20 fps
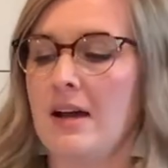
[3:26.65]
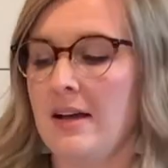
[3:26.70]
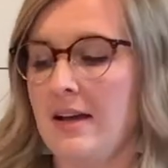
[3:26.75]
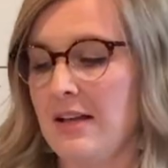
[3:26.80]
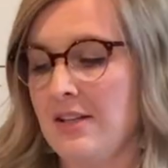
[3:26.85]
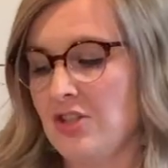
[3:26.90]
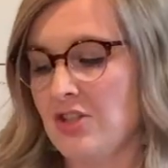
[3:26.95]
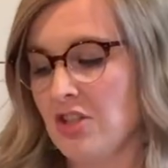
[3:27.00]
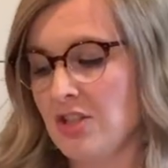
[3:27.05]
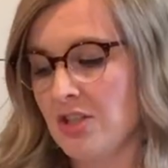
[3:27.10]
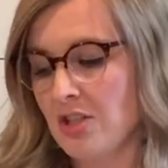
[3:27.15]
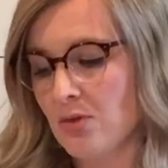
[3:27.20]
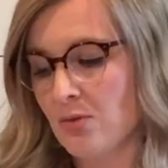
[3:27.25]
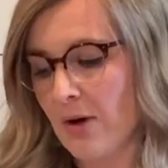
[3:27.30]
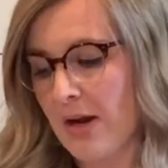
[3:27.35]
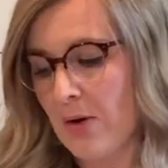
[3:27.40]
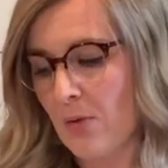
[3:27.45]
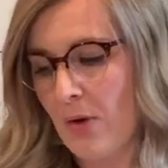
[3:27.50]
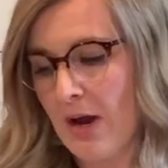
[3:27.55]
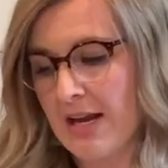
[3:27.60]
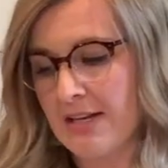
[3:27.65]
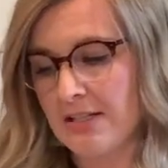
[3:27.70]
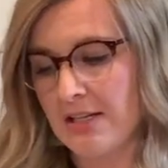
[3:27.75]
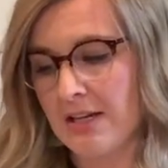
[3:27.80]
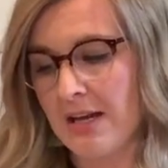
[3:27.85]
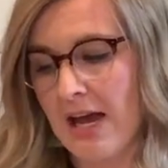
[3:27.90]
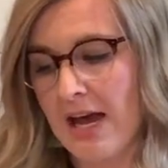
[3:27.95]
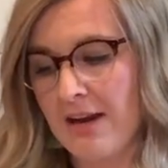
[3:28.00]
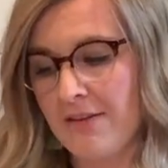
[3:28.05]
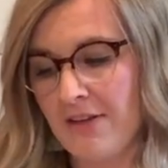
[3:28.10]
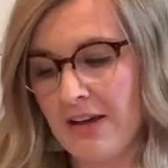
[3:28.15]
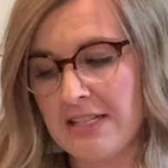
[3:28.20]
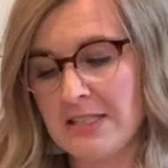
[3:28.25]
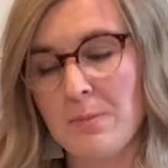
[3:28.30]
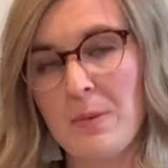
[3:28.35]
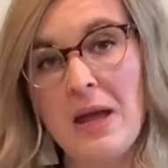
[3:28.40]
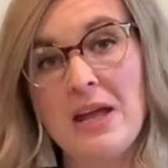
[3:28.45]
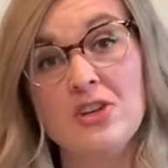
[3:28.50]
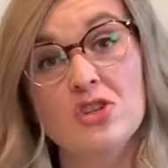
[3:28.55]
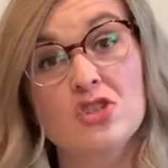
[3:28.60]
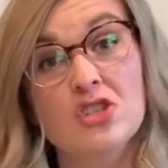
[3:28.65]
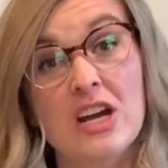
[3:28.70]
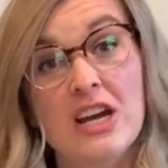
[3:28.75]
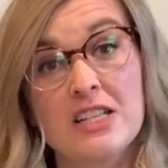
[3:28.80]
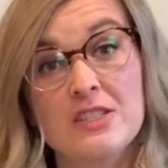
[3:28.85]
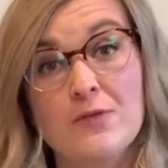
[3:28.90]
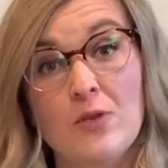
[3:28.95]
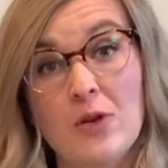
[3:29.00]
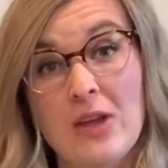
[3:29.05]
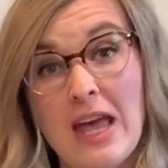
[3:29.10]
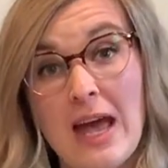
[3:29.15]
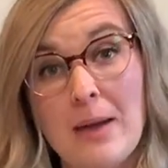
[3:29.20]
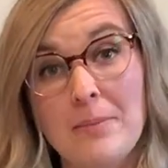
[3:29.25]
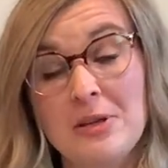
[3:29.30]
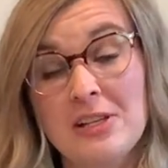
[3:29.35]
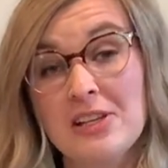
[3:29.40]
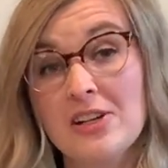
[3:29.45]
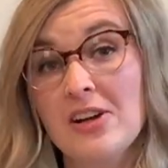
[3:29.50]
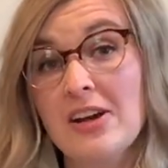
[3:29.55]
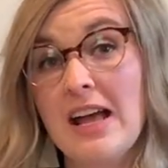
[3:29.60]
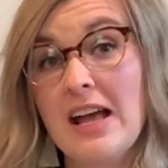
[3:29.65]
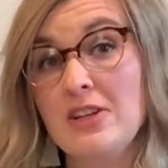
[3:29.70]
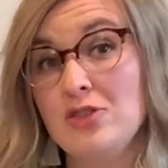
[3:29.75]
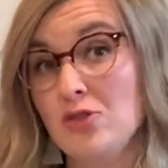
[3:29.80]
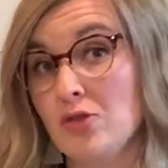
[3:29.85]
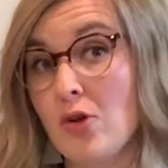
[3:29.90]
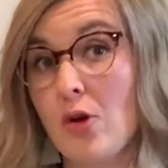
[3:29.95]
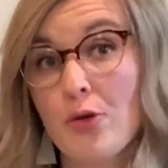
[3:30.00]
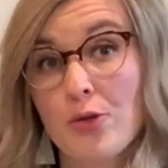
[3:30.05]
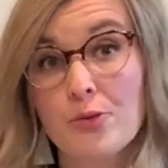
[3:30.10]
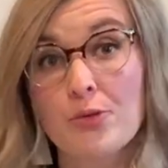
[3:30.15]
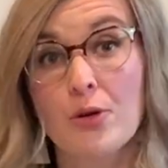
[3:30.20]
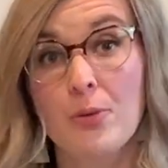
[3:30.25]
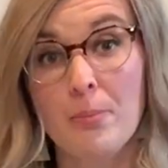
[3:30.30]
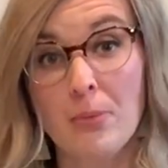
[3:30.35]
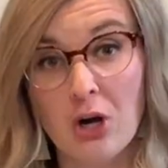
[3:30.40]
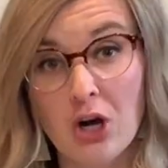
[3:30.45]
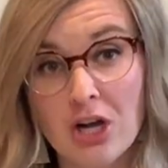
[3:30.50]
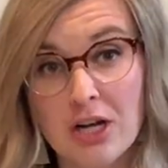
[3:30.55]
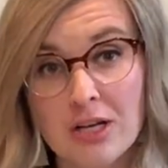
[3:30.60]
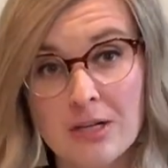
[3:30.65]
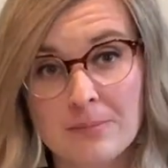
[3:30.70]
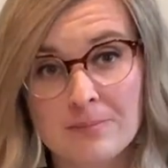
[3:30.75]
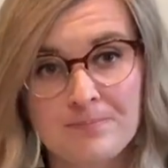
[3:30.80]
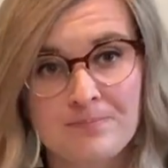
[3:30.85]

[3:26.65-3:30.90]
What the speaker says: It's just a great way to kind of expand your child's vocabulary as you go through a book.